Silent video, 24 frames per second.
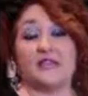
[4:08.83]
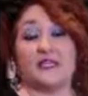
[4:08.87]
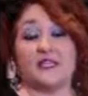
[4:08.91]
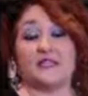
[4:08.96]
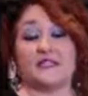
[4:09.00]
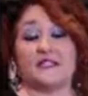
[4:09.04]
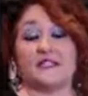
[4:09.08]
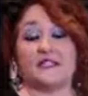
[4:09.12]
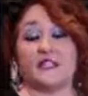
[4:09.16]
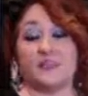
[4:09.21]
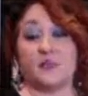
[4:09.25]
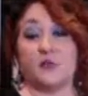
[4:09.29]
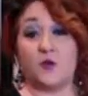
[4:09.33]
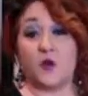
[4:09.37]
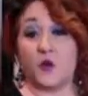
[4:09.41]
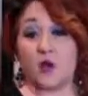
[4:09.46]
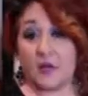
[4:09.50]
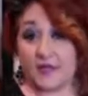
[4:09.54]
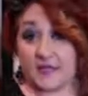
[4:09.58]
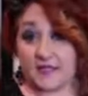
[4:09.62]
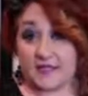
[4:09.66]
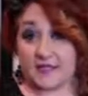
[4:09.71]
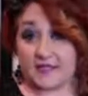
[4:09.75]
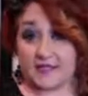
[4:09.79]
still
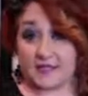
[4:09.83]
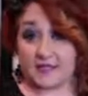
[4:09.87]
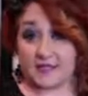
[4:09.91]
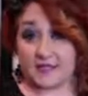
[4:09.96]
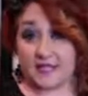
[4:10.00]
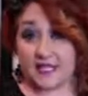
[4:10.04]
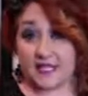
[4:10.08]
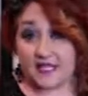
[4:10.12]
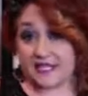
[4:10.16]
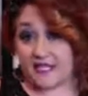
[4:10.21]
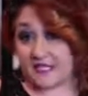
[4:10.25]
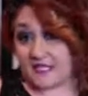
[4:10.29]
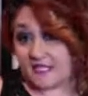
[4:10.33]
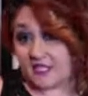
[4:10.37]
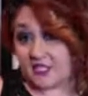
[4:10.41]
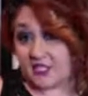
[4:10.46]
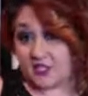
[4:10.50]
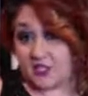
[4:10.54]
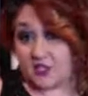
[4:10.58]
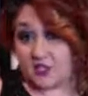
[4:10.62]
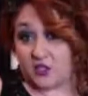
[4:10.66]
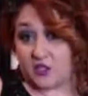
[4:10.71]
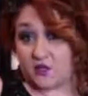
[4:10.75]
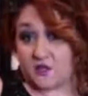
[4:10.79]
products that they need to
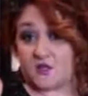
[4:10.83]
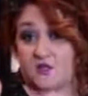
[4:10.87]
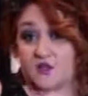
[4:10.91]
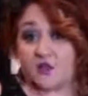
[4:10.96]
use.